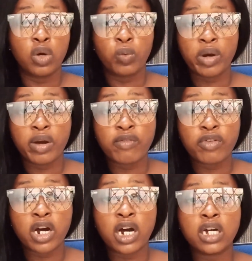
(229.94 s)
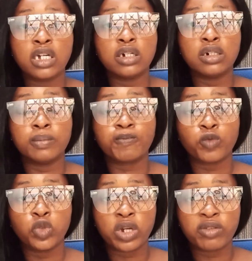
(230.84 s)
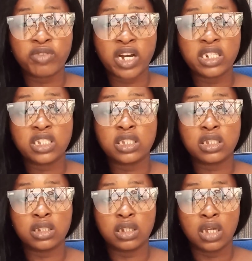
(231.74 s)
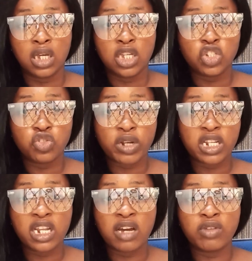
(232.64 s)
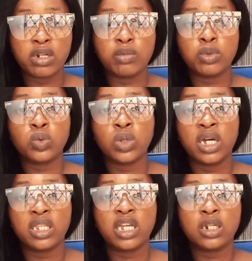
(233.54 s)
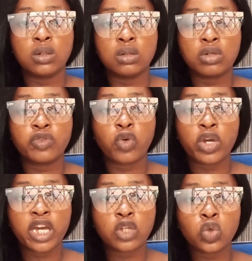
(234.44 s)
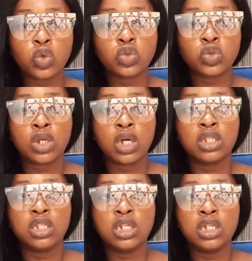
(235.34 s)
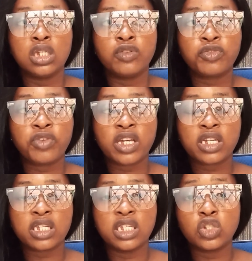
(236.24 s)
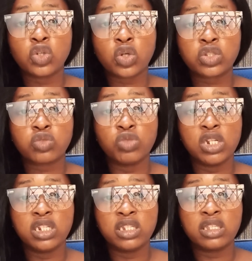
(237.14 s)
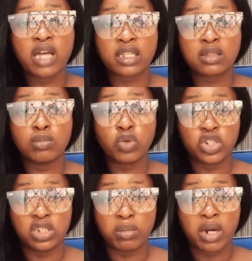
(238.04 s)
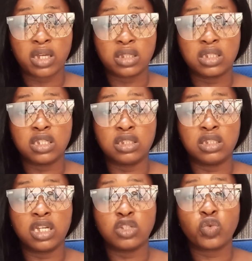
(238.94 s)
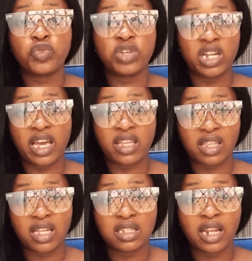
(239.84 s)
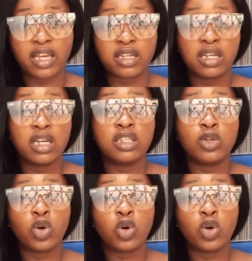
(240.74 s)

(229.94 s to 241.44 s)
wherever you can find it. It is readily available. Then for Caretone, the fake is not really that much in the market. There's no fake like that, like the